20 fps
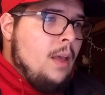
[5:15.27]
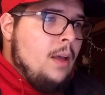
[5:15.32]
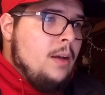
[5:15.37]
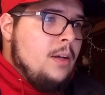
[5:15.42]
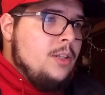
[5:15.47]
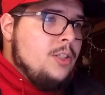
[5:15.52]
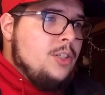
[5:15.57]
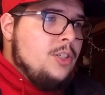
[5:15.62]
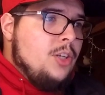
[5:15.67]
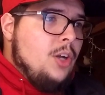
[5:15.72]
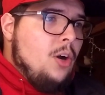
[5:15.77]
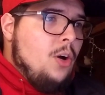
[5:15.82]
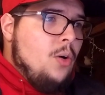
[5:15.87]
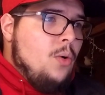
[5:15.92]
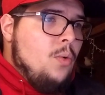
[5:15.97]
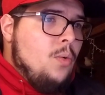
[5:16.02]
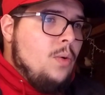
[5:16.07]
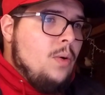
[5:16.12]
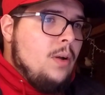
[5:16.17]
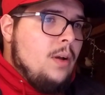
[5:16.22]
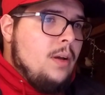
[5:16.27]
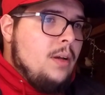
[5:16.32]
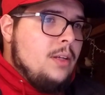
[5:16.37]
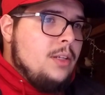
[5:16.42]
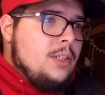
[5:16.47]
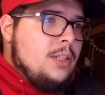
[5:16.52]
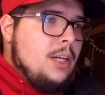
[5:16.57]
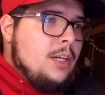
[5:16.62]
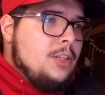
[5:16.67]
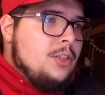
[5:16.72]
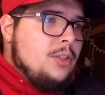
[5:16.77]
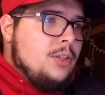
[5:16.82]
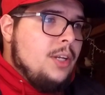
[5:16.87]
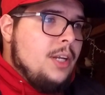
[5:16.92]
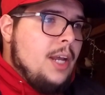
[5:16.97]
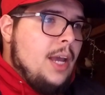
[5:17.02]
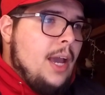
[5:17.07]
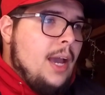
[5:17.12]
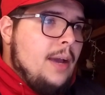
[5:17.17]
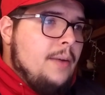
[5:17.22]
So
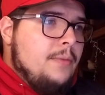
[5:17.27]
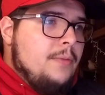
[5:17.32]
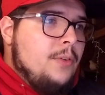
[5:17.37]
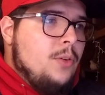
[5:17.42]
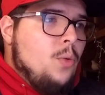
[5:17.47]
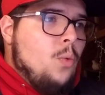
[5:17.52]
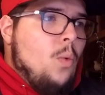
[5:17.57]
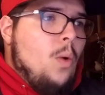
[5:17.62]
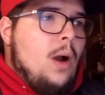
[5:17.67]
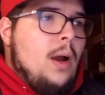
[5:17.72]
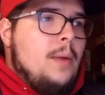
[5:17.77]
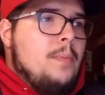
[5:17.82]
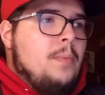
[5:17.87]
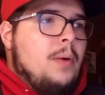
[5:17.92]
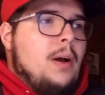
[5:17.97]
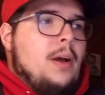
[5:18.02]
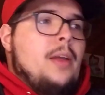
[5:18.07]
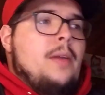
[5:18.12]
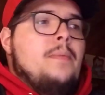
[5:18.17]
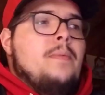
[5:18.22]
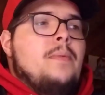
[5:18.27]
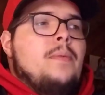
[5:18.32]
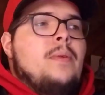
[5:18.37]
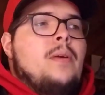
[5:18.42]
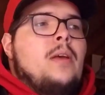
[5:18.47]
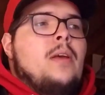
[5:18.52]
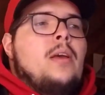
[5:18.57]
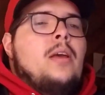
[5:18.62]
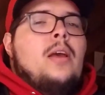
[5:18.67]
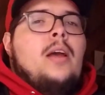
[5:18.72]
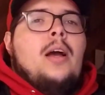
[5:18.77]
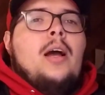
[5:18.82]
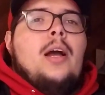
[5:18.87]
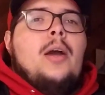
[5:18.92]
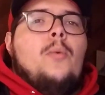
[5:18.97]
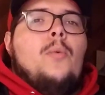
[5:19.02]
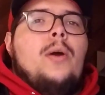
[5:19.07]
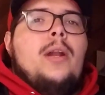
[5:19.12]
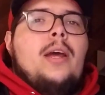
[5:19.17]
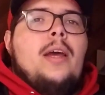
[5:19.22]
essentially, after the Y-pipe, I
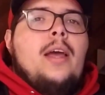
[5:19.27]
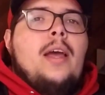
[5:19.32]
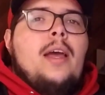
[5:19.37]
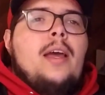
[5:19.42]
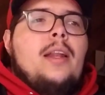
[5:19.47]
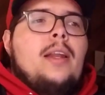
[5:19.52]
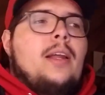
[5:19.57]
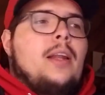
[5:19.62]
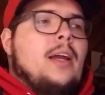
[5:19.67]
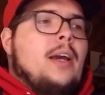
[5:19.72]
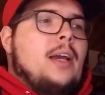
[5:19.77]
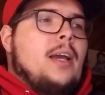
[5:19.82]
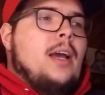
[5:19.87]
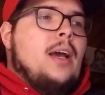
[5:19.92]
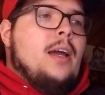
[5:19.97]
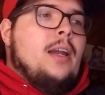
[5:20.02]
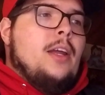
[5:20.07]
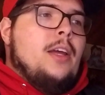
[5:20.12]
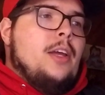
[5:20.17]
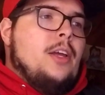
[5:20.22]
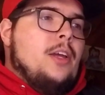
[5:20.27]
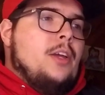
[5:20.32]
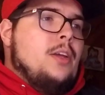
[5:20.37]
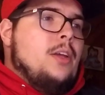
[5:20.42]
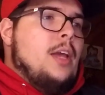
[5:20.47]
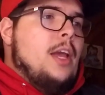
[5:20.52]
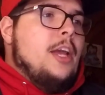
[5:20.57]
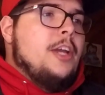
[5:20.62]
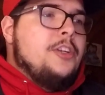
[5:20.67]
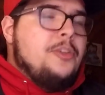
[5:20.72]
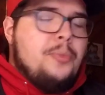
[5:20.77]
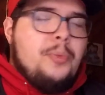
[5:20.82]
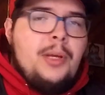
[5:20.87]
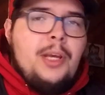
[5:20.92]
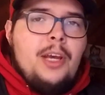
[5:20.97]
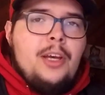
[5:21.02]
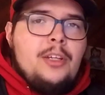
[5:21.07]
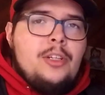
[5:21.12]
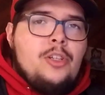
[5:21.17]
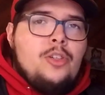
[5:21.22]
went ahead and I got a
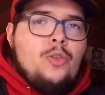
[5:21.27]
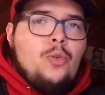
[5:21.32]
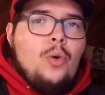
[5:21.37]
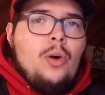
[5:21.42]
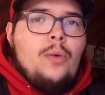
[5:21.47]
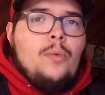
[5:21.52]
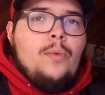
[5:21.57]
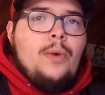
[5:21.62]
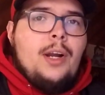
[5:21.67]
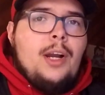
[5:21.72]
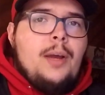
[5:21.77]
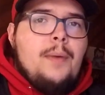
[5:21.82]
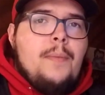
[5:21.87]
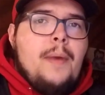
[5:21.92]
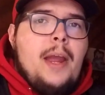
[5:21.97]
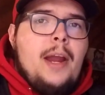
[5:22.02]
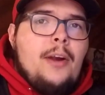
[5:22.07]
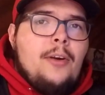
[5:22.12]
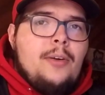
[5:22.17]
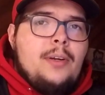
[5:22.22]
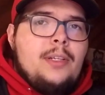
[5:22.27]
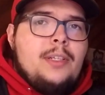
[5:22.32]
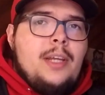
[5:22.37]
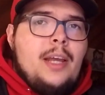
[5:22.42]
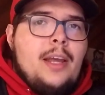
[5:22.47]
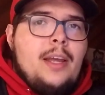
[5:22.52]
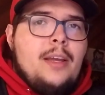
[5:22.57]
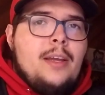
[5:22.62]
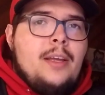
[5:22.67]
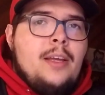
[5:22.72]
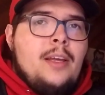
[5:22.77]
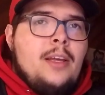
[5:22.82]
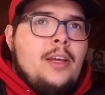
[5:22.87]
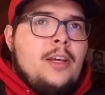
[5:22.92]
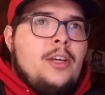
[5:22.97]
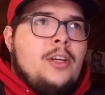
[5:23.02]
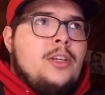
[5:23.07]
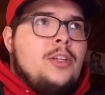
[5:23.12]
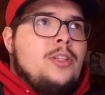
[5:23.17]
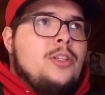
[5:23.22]
HPS short ram air intake.
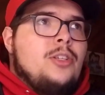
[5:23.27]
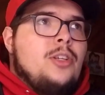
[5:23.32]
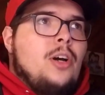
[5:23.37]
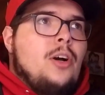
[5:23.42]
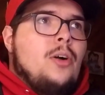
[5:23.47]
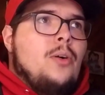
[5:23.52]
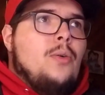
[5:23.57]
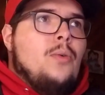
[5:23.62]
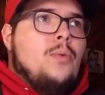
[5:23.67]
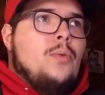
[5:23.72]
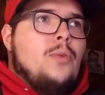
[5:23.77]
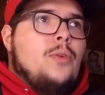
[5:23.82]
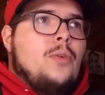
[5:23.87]
So